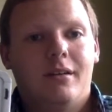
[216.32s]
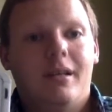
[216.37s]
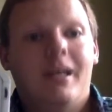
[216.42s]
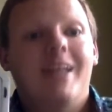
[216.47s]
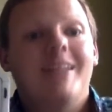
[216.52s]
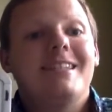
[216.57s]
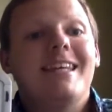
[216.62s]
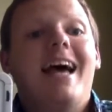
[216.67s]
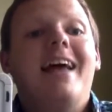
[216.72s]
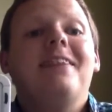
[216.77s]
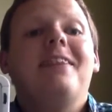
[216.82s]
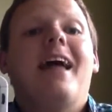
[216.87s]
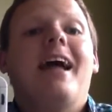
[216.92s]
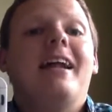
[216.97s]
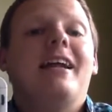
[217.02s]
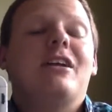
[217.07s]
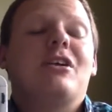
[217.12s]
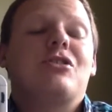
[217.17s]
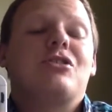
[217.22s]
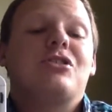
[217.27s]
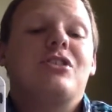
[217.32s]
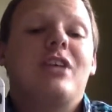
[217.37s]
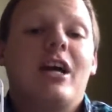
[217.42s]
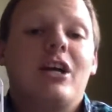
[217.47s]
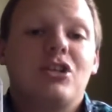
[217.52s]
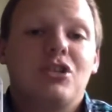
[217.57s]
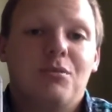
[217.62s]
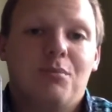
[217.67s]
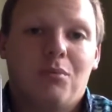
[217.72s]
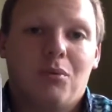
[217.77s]
It's at that
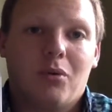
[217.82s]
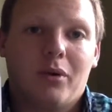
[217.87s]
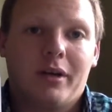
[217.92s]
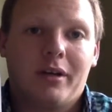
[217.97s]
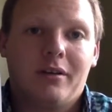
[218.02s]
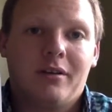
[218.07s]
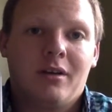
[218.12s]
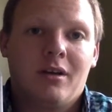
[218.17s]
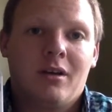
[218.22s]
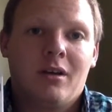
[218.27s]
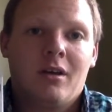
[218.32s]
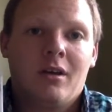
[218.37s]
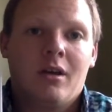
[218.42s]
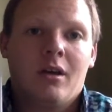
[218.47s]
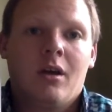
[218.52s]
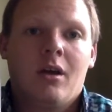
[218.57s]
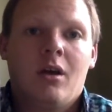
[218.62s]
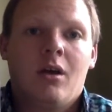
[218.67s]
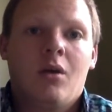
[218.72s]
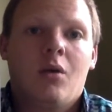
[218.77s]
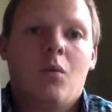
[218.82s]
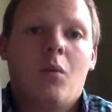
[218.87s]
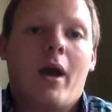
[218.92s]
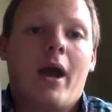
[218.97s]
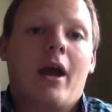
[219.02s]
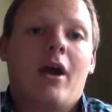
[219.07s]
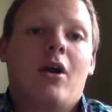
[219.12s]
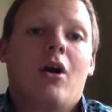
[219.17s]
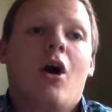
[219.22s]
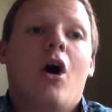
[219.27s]
intersection point
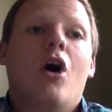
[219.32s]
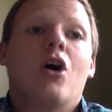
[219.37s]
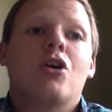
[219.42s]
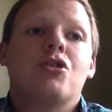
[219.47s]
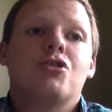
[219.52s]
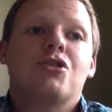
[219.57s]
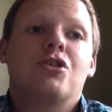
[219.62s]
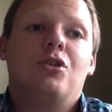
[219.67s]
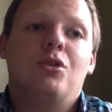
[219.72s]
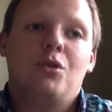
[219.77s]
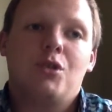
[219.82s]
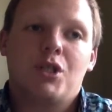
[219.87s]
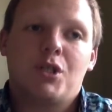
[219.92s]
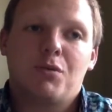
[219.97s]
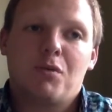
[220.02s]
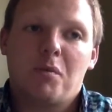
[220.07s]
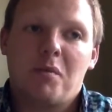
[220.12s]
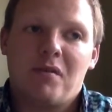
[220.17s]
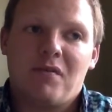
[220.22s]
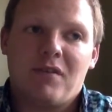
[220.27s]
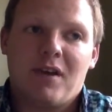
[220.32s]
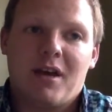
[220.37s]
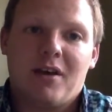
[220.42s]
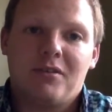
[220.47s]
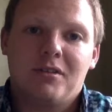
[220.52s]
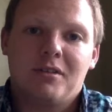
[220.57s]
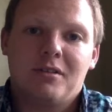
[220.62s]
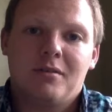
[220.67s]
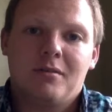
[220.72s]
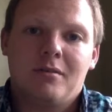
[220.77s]
where our solution will be found.